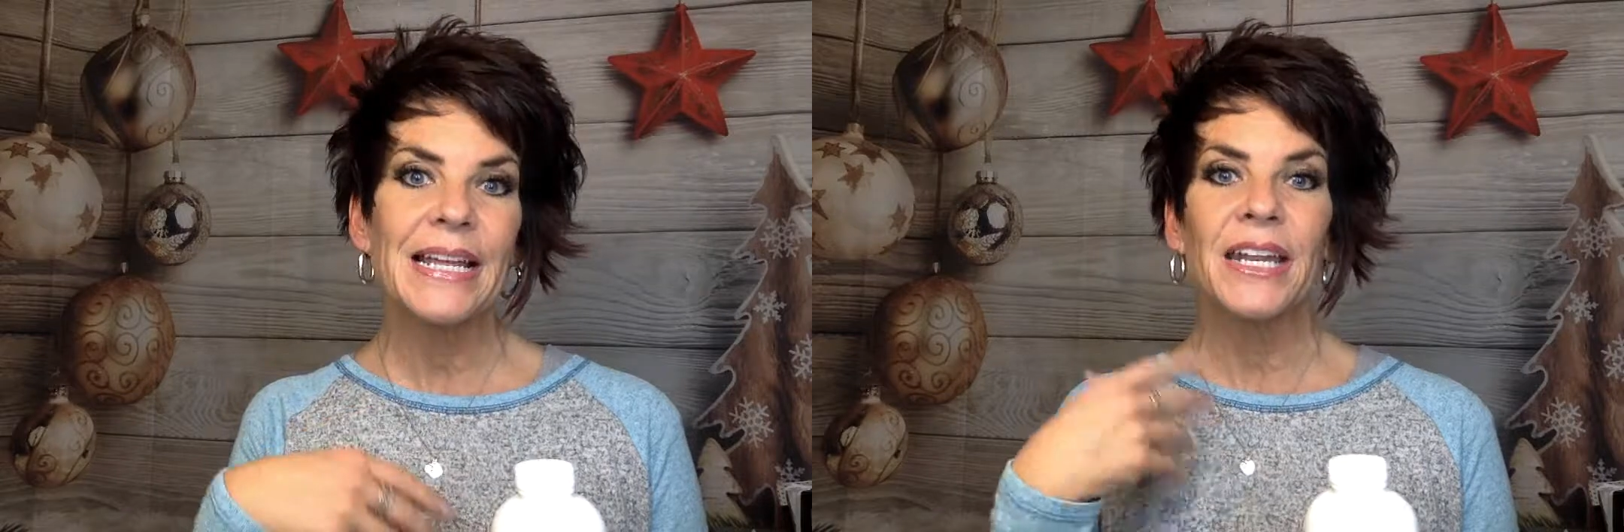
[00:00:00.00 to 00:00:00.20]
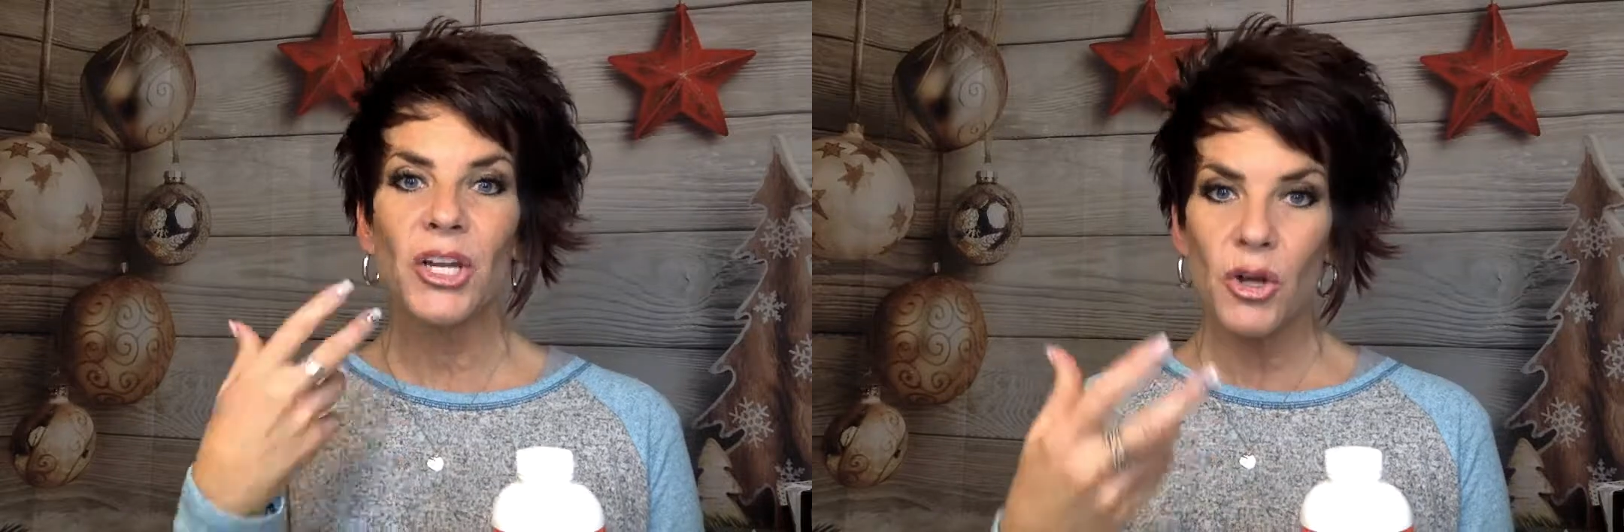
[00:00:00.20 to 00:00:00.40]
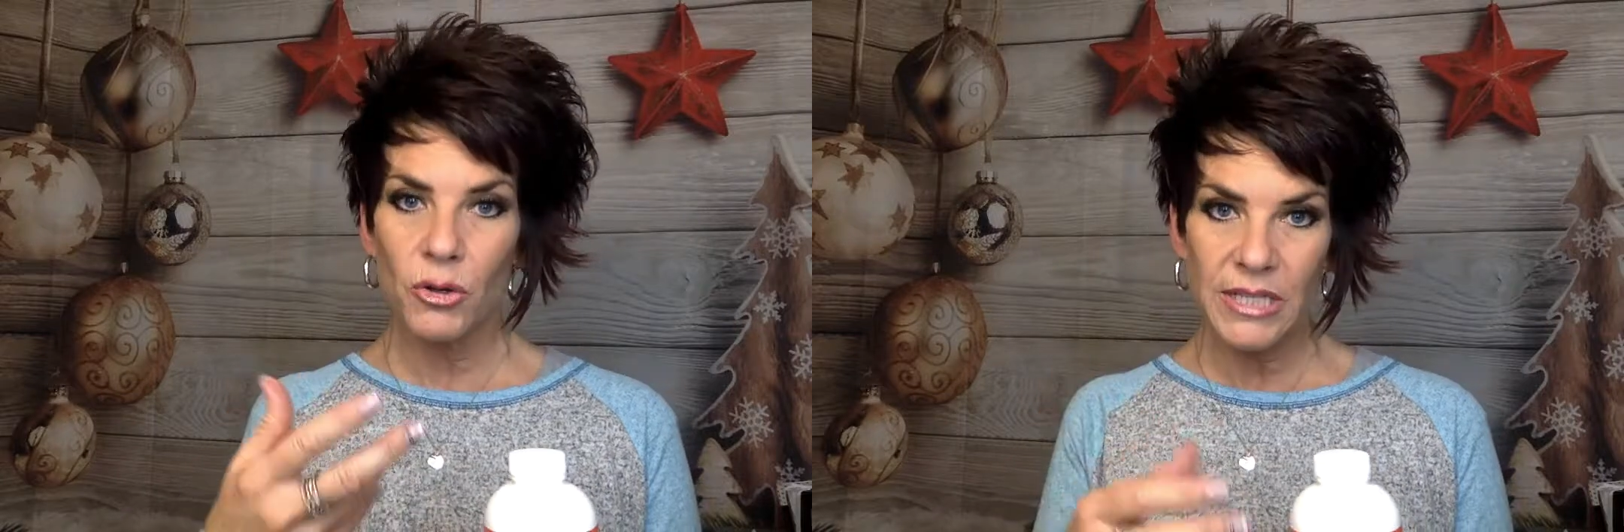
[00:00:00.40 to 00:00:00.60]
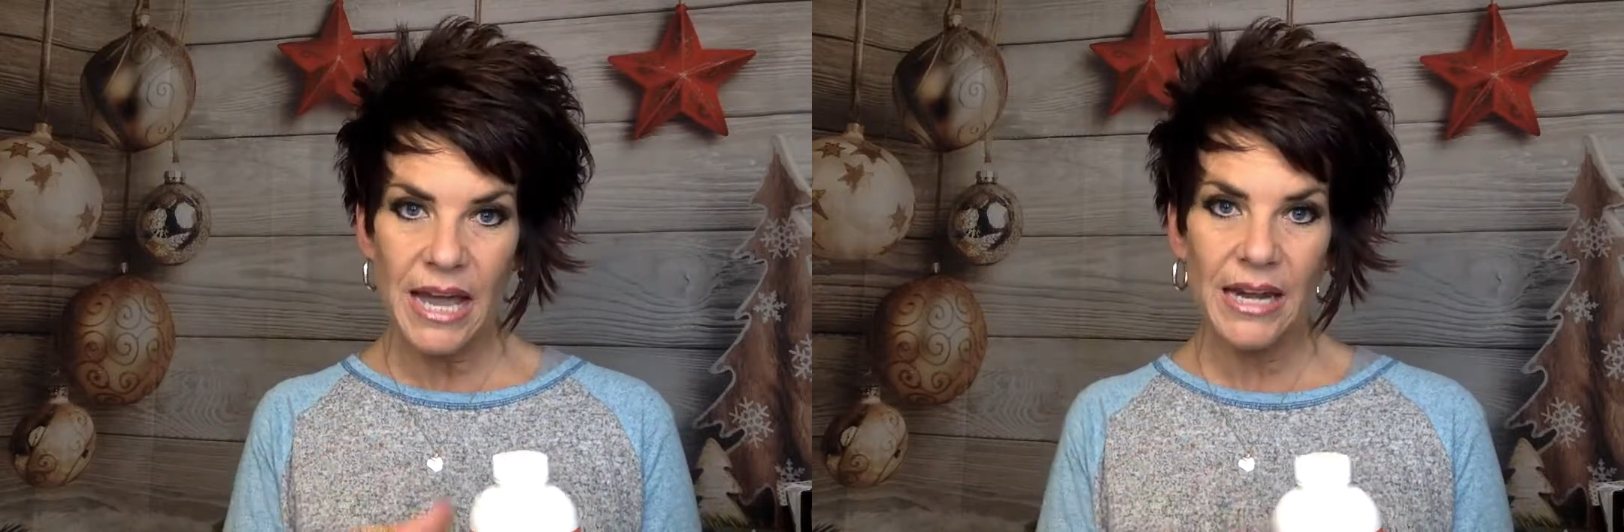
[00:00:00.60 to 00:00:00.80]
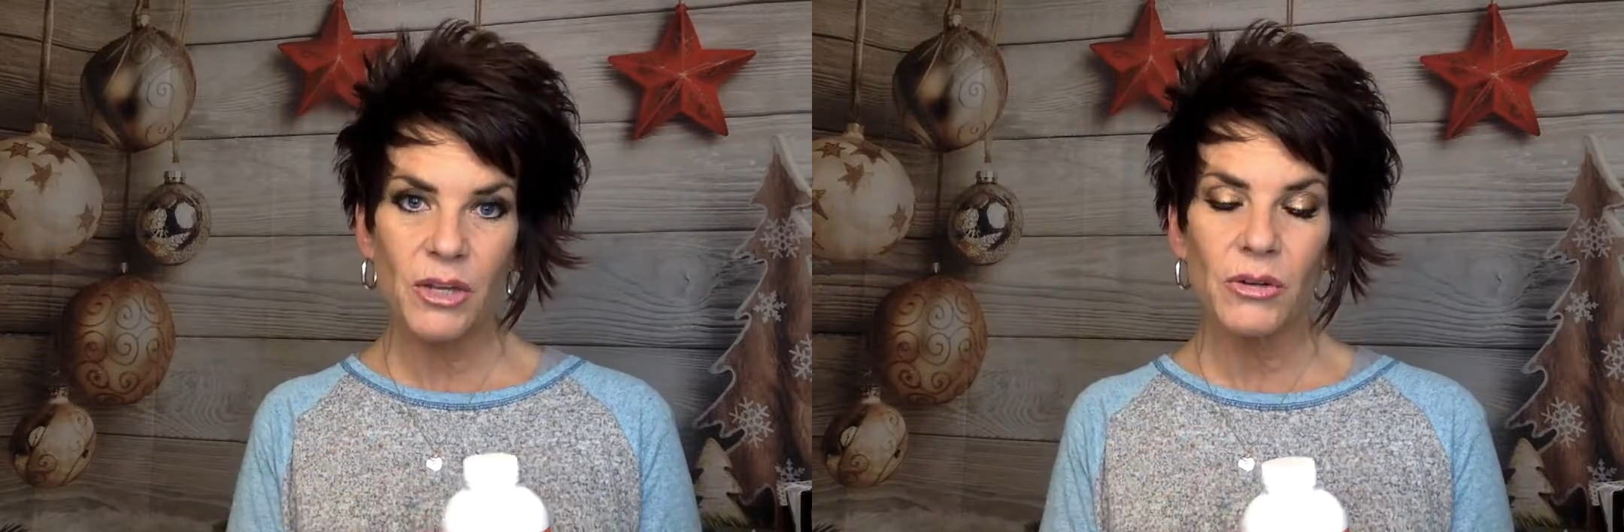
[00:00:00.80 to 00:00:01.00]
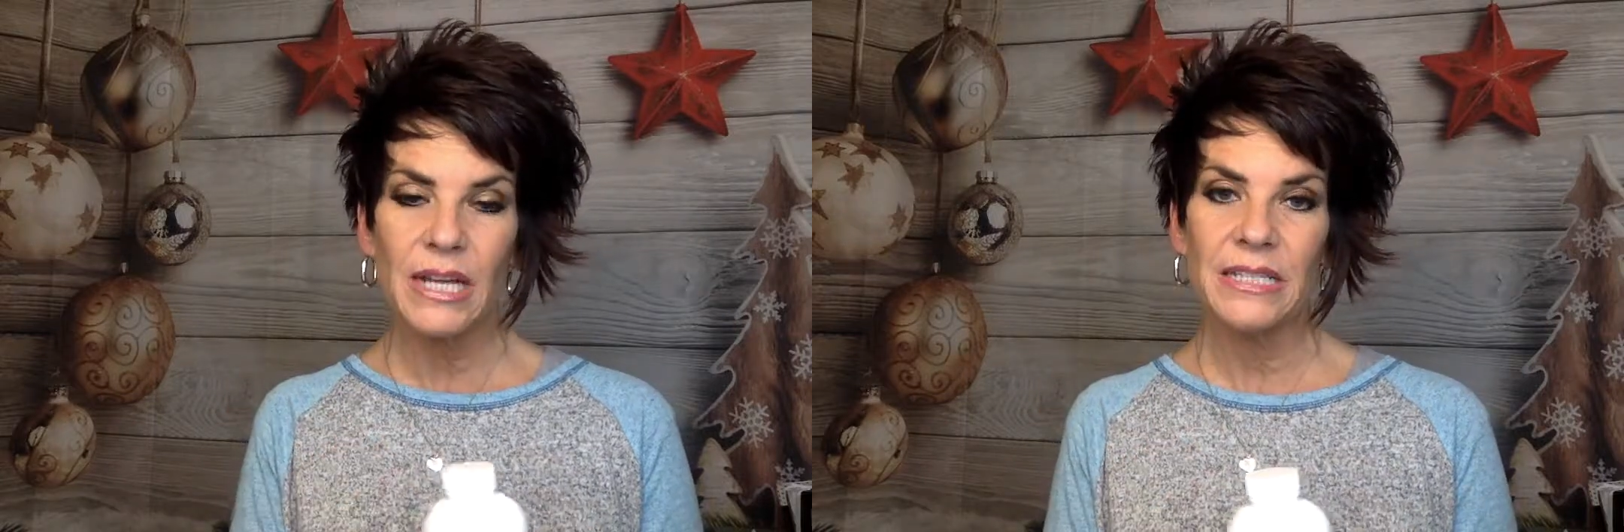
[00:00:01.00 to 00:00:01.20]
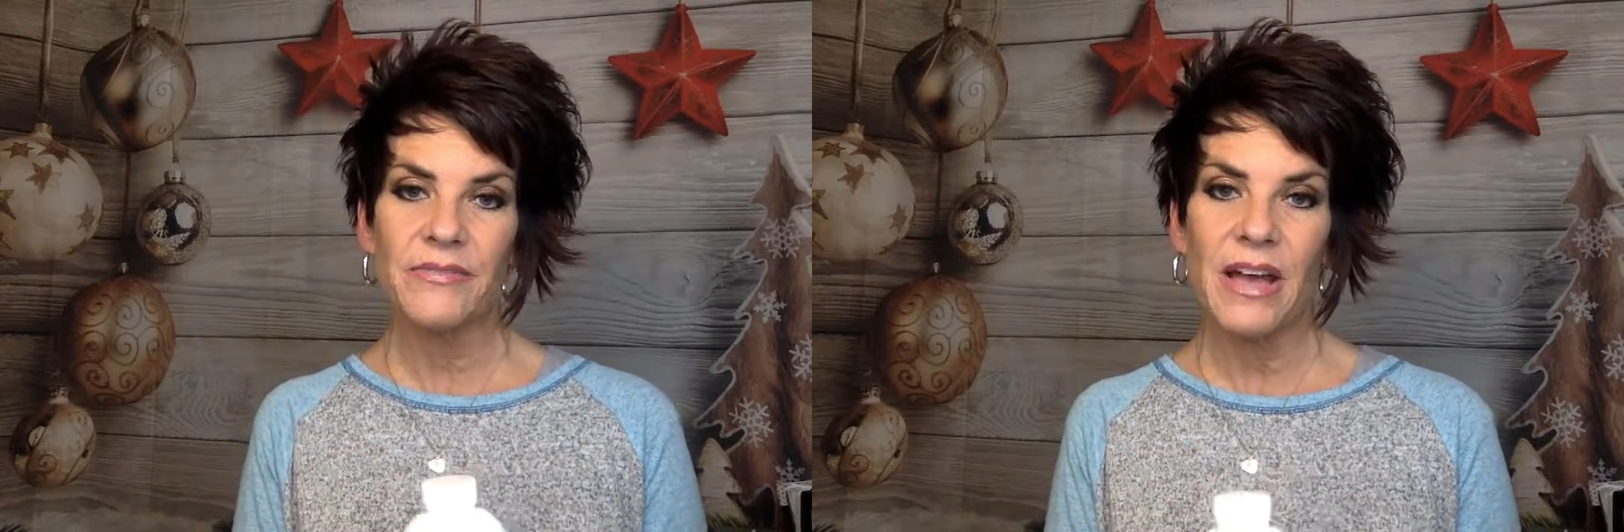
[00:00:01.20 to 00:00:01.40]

and it knows how to utilize